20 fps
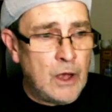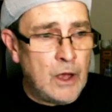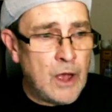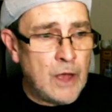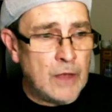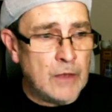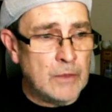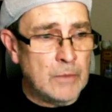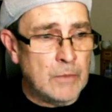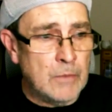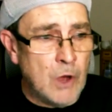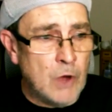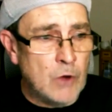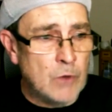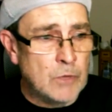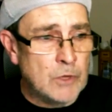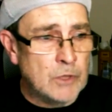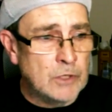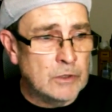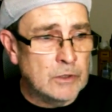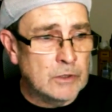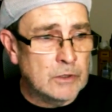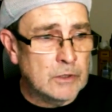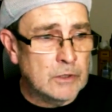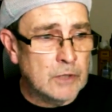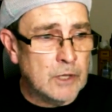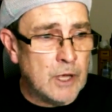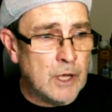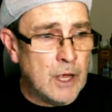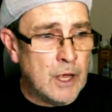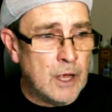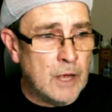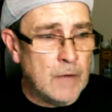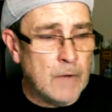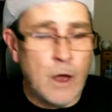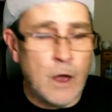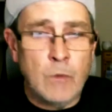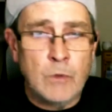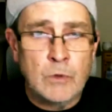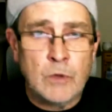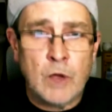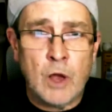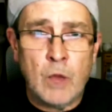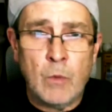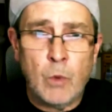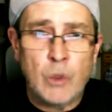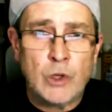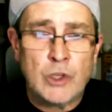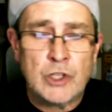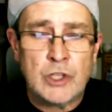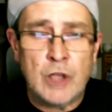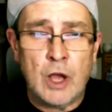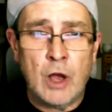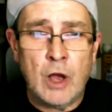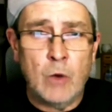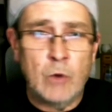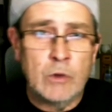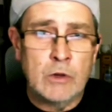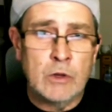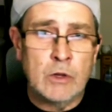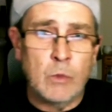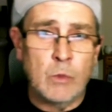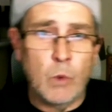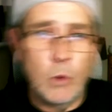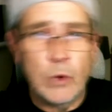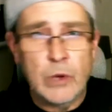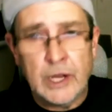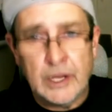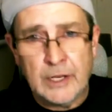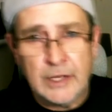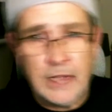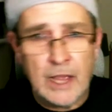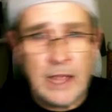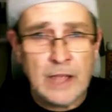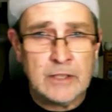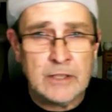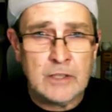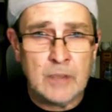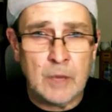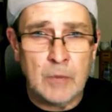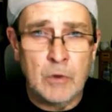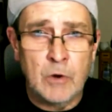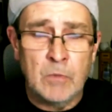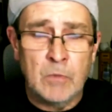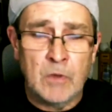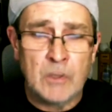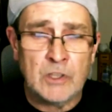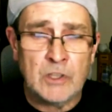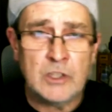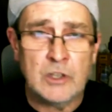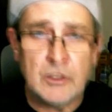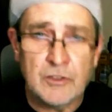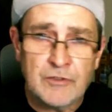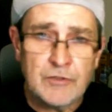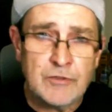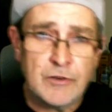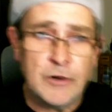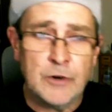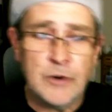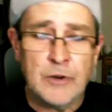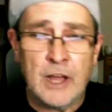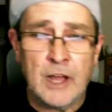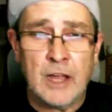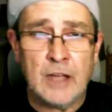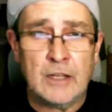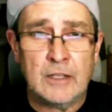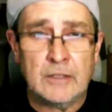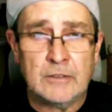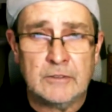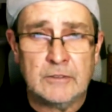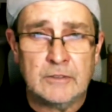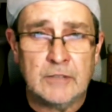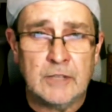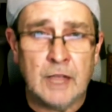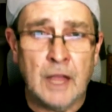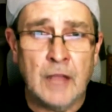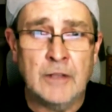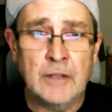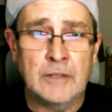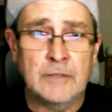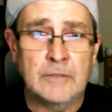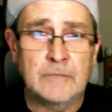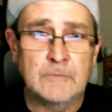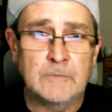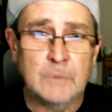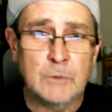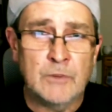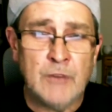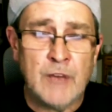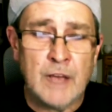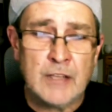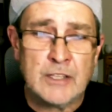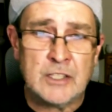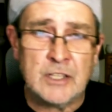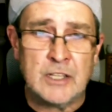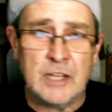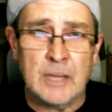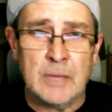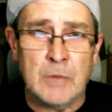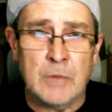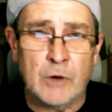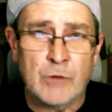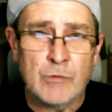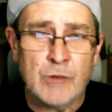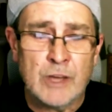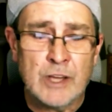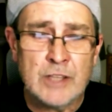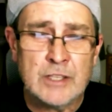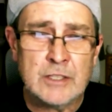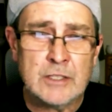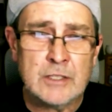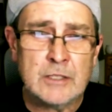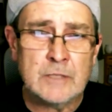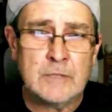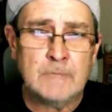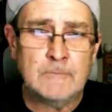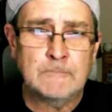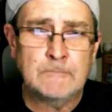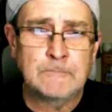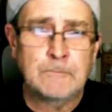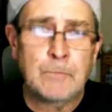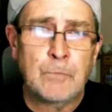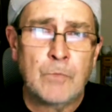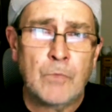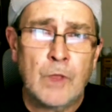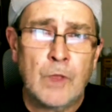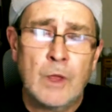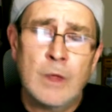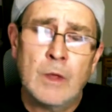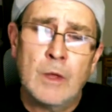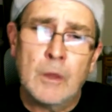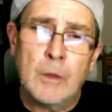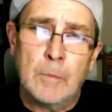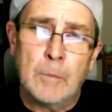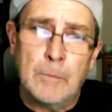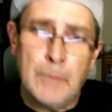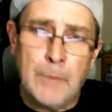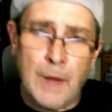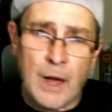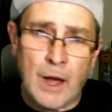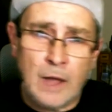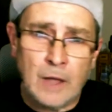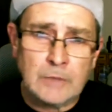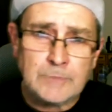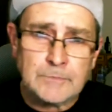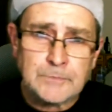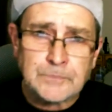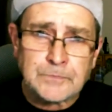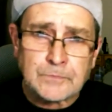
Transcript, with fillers: at the moment. Uh, I'll, I'll watch the whole of The Walking Dead, so I put myself through that, and hmm. without slitting my wrists. But